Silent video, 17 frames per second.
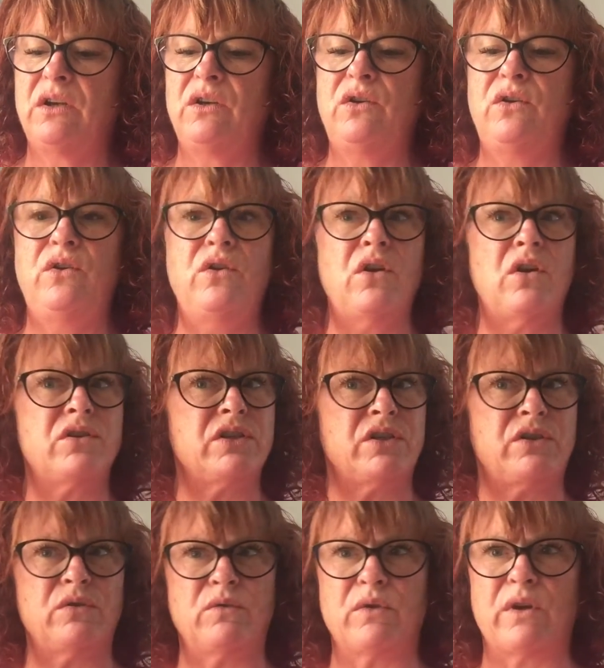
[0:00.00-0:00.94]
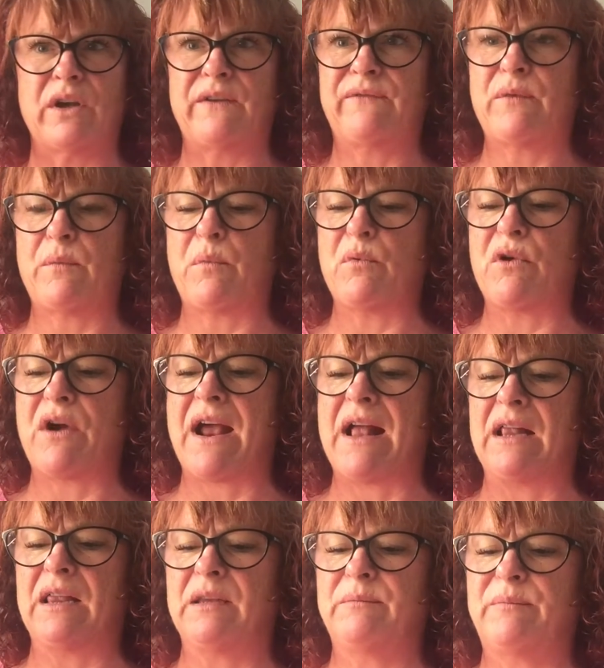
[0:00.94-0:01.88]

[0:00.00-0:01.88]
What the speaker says: Not at all good for morale,